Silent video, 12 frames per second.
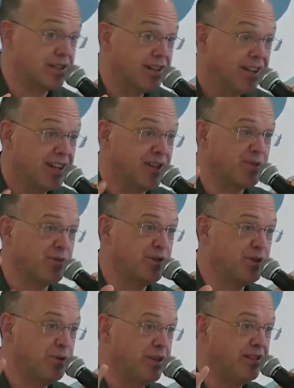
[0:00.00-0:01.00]
because we're
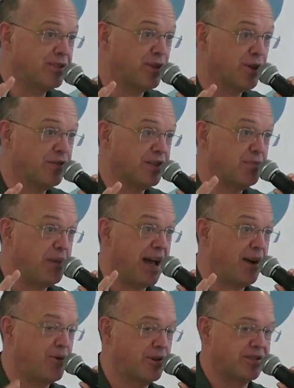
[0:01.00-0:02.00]
doing service
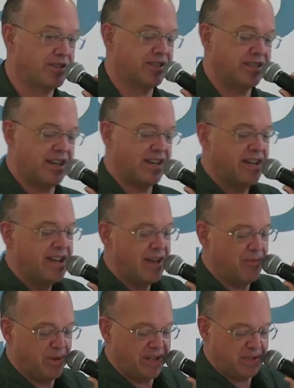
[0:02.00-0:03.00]
backwards today, and
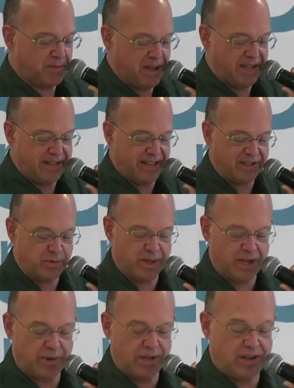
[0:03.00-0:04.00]
we'll explain that as we
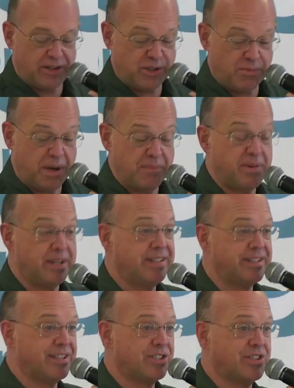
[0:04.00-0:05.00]
go along. So my
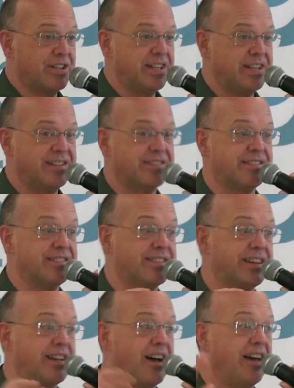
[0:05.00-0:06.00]
benediction is that
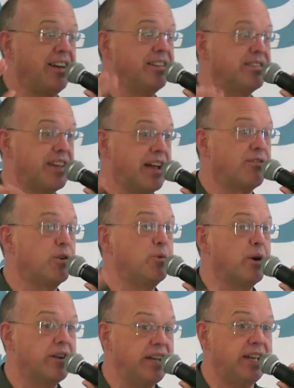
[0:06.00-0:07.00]
God is
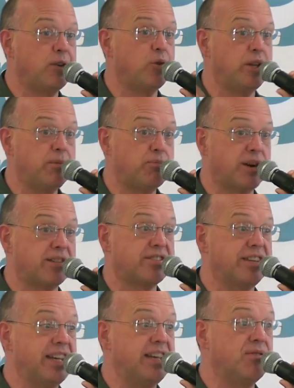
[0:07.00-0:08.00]
everywhere equally present,
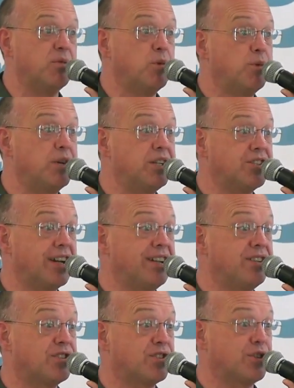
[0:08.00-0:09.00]
even when we
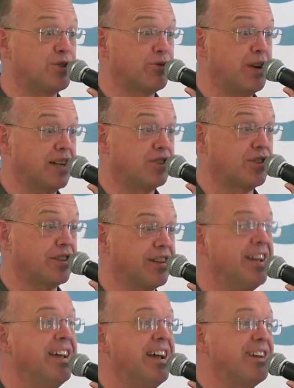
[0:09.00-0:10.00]
change the direction.
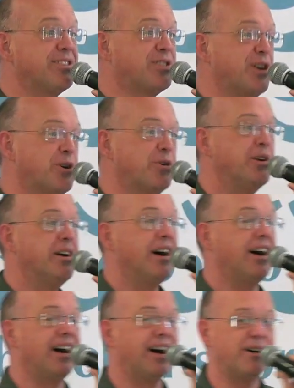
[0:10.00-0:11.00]
And so
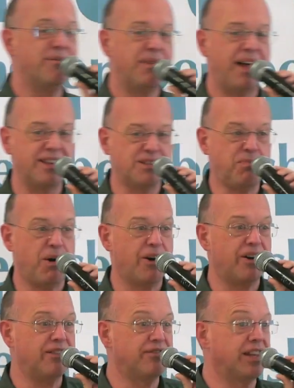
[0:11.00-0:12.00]
as part
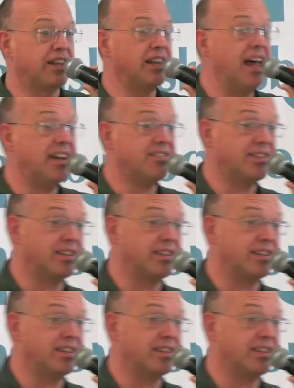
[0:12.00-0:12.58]
of the lesson that